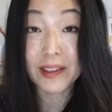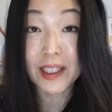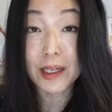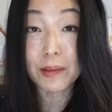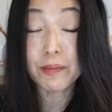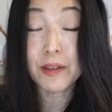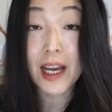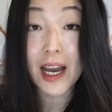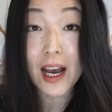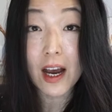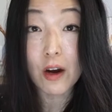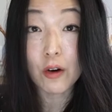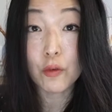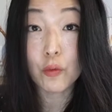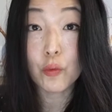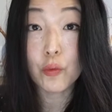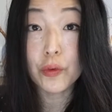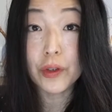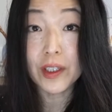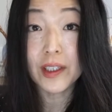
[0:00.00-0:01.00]
deep
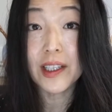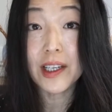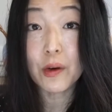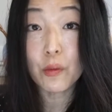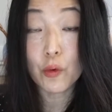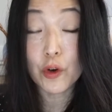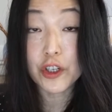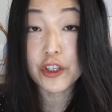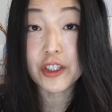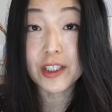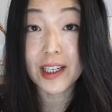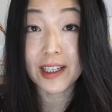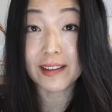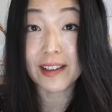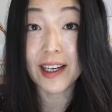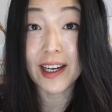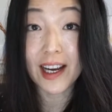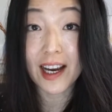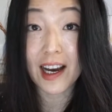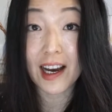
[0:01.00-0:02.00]
down, really wish that
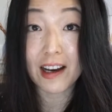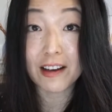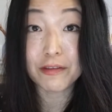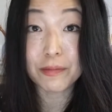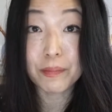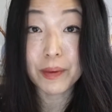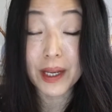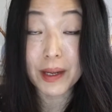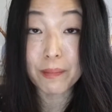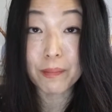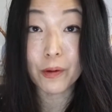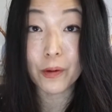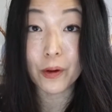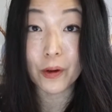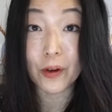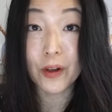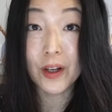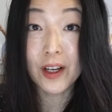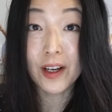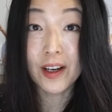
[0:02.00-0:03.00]
they have
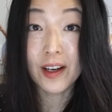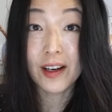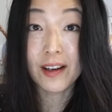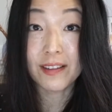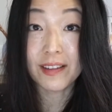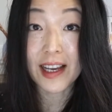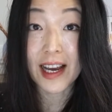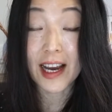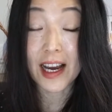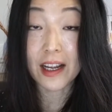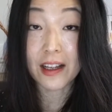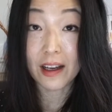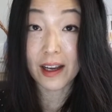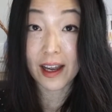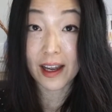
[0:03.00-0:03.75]
people that